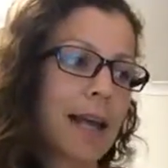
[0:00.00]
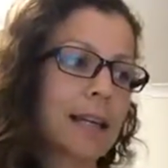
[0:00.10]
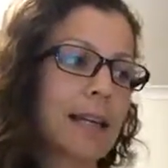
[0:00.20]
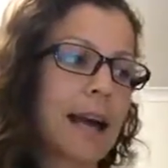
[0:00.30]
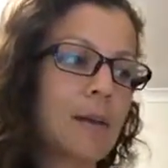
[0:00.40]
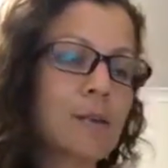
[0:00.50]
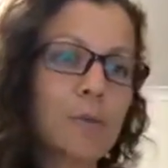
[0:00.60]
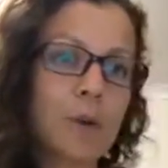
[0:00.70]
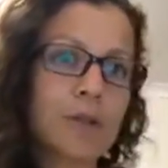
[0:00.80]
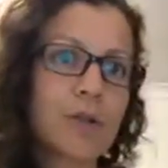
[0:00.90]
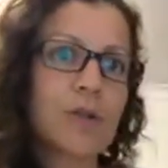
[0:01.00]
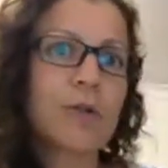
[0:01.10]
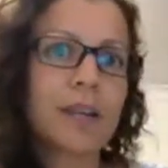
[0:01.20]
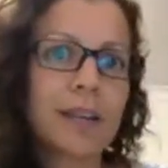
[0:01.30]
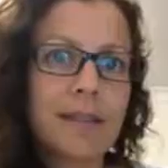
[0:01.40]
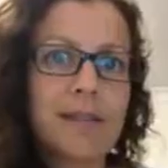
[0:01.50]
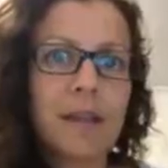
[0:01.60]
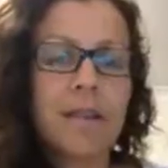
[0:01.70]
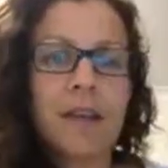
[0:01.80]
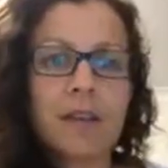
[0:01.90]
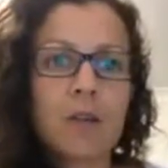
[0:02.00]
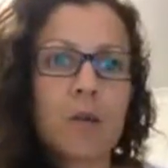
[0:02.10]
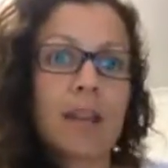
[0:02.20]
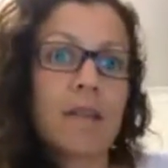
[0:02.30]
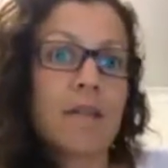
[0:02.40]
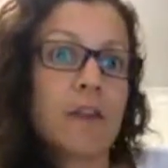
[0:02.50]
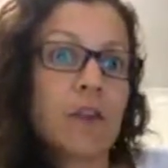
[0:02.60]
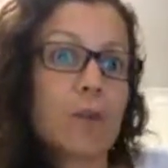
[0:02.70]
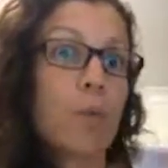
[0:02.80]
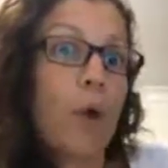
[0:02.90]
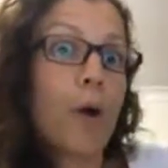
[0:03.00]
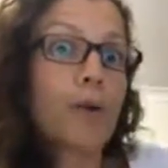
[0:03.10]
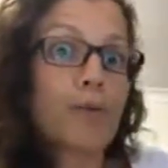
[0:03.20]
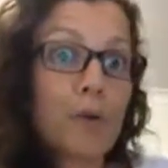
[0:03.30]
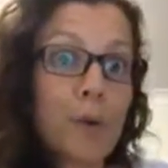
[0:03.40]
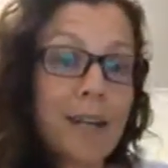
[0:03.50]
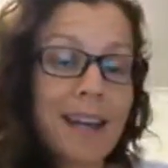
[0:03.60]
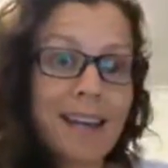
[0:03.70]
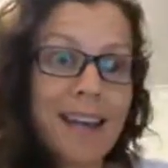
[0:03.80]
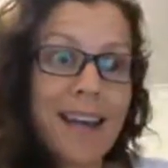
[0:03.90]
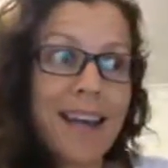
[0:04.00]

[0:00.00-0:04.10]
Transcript: allow someone to trigger that stuff in you, and then for you to work through it and